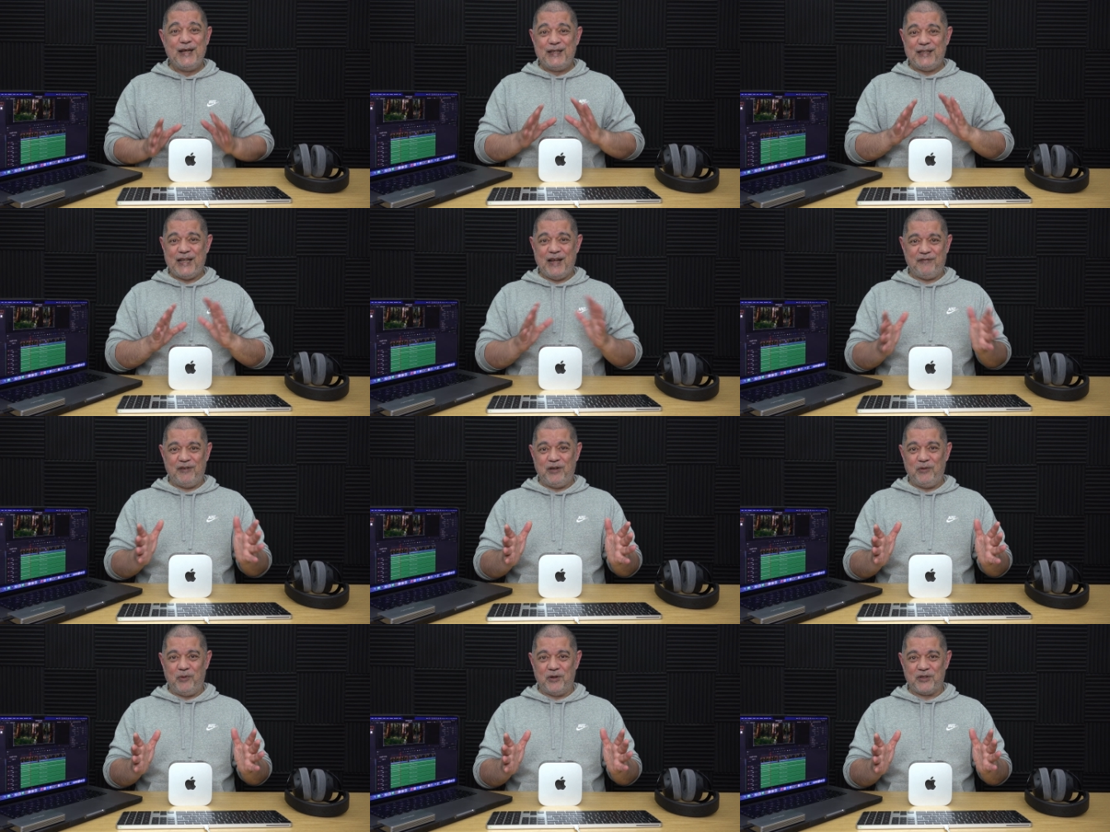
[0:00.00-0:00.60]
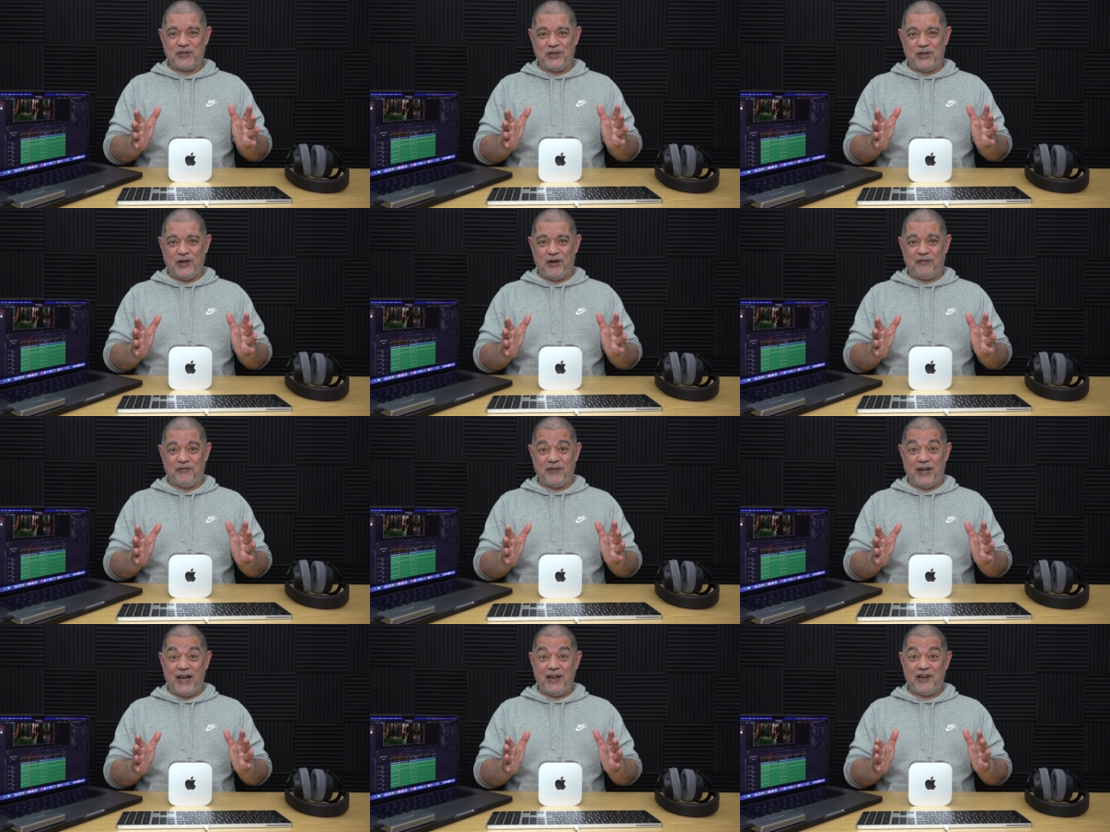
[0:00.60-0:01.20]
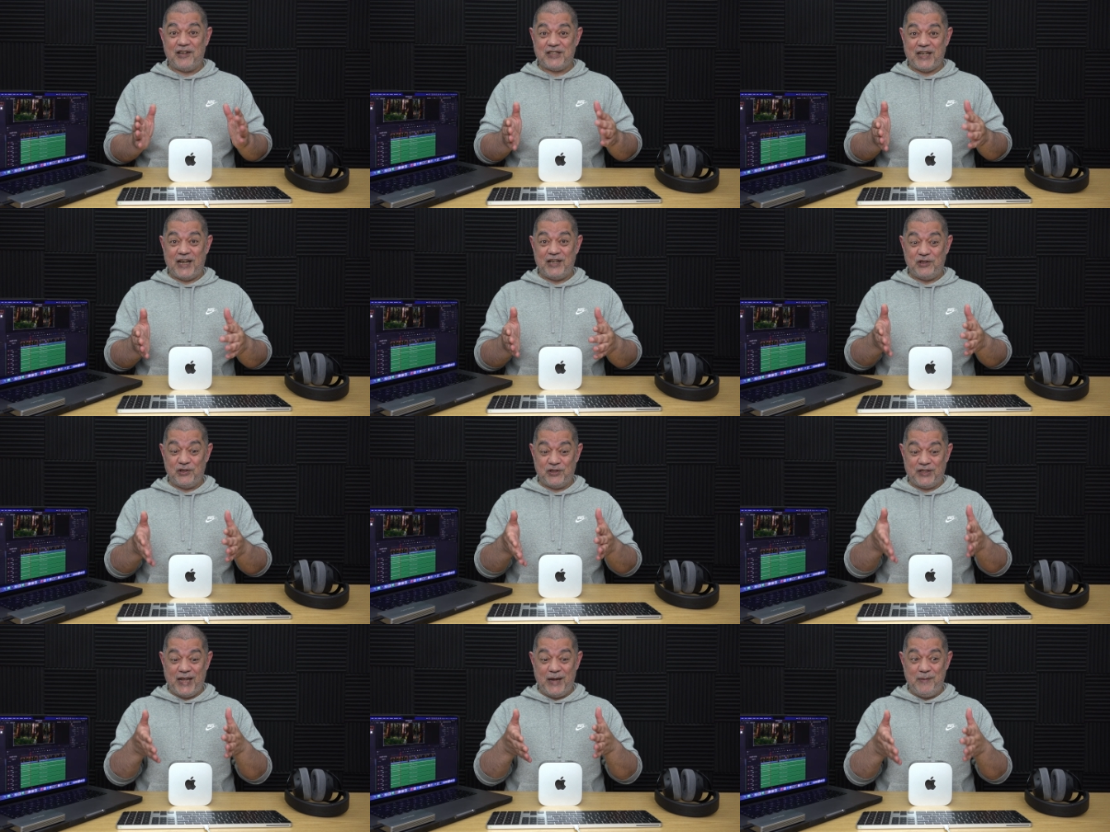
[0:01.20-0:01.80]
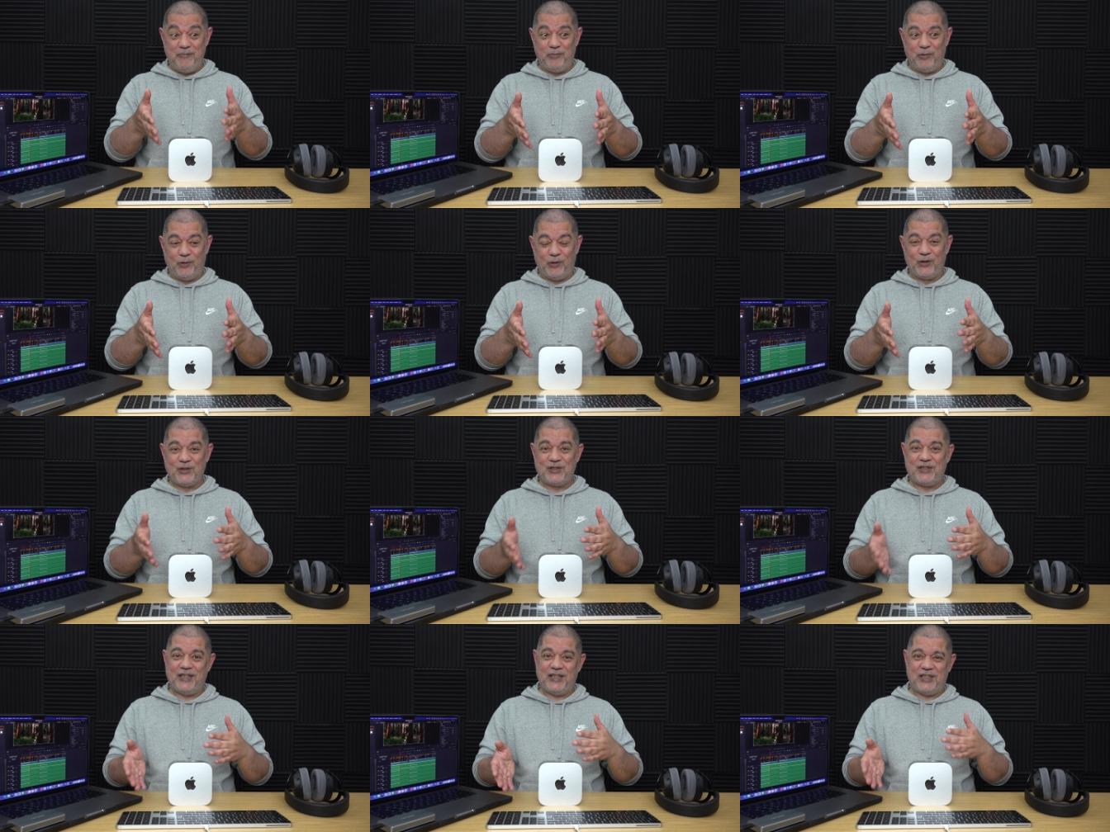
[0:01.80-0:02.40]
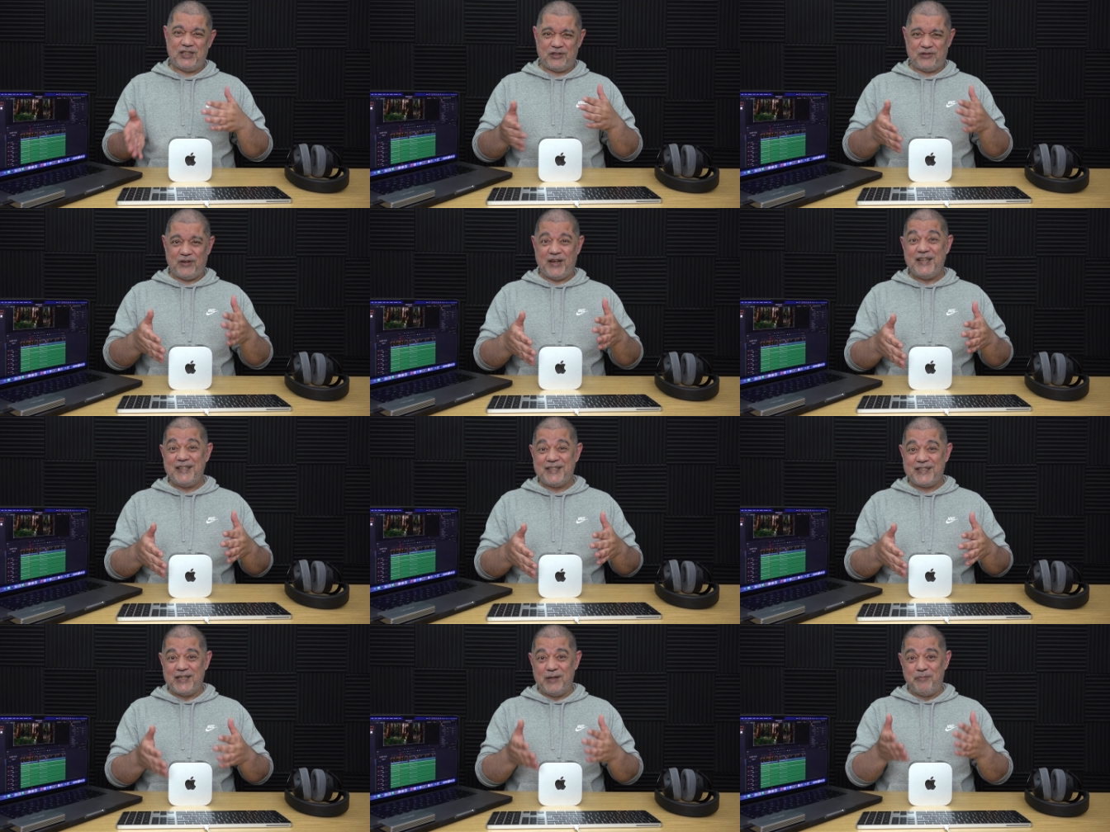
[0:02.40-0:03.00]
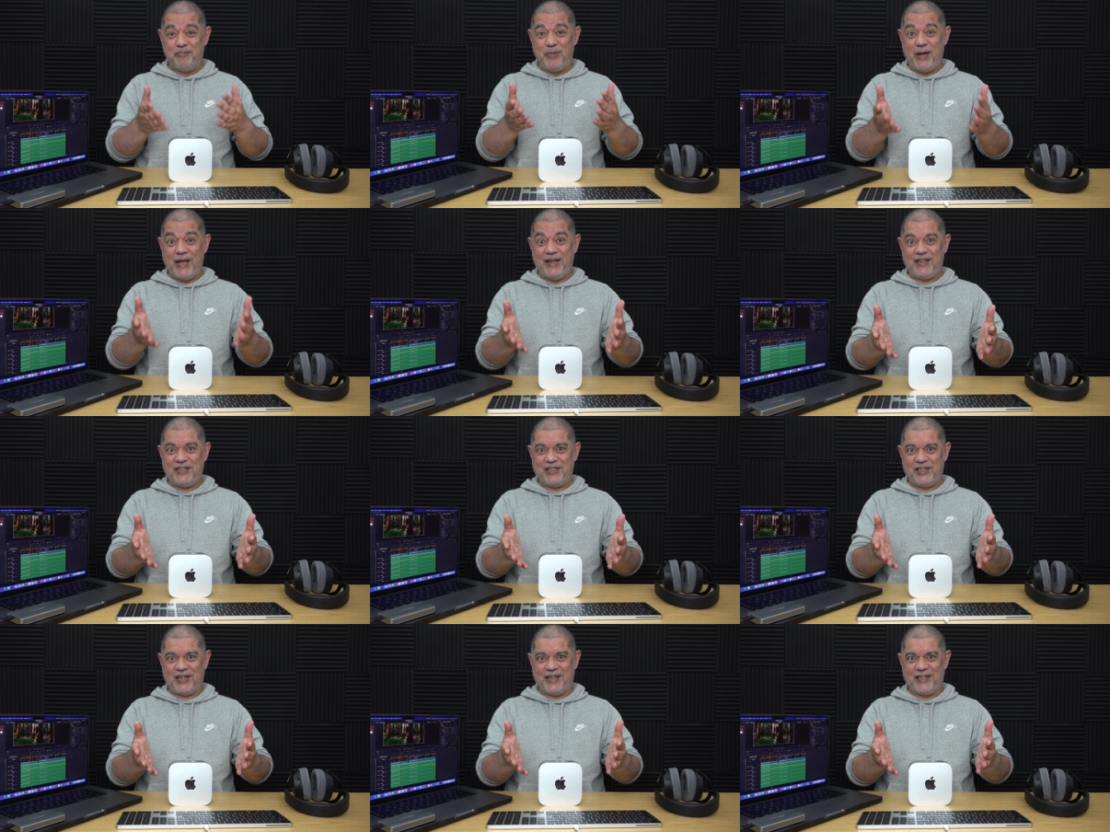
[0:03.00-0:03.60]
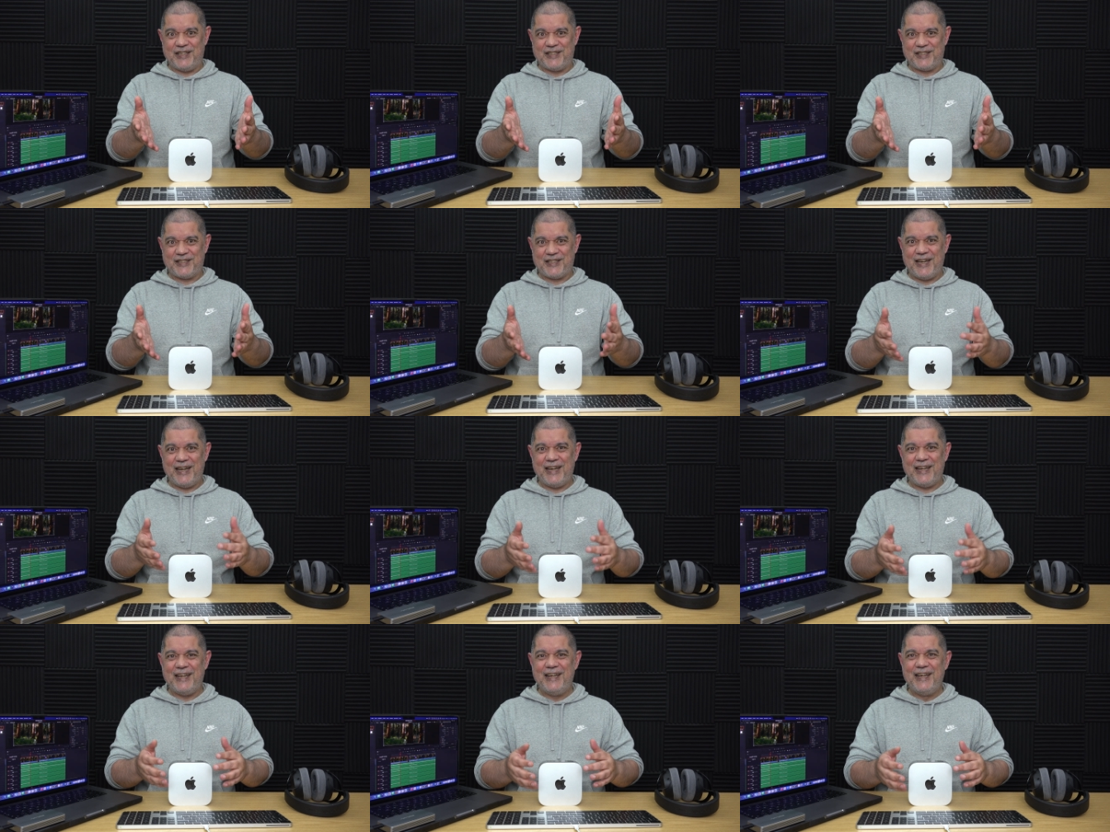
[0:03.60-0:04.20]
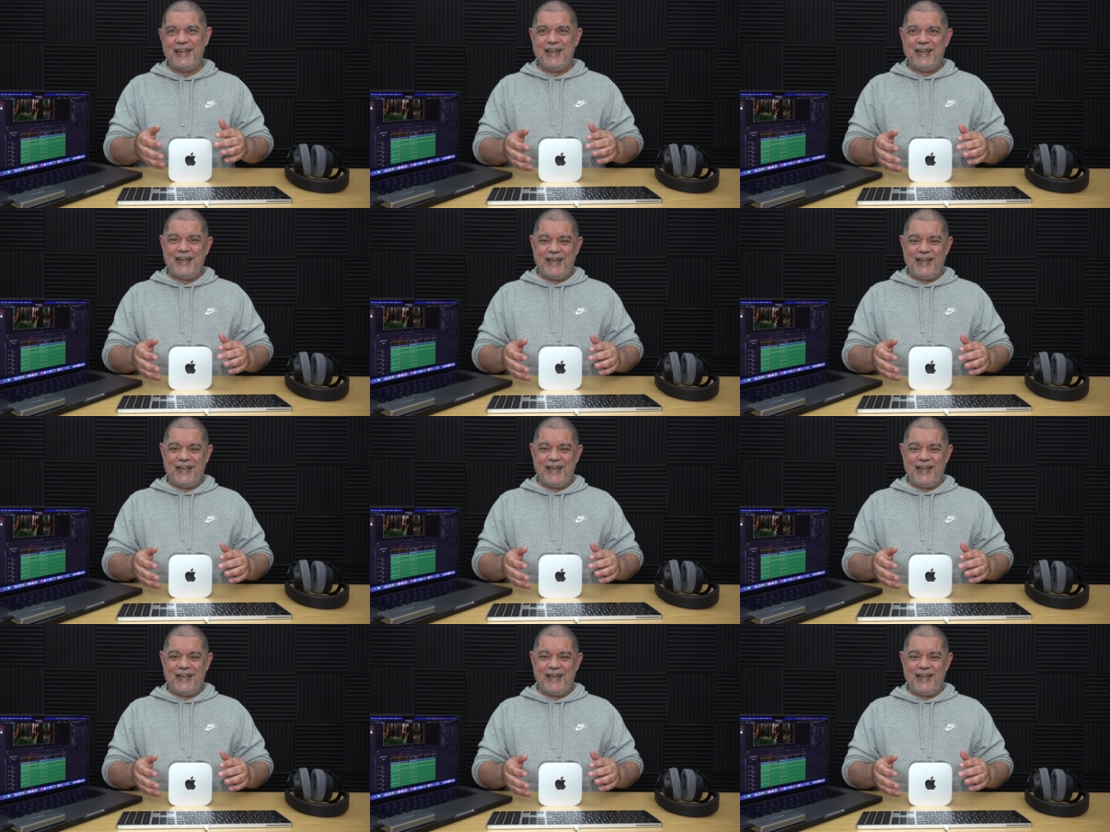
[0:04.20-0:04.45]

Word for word: Definitely wasn't offline because I just imported it straight into the bin, as you could see,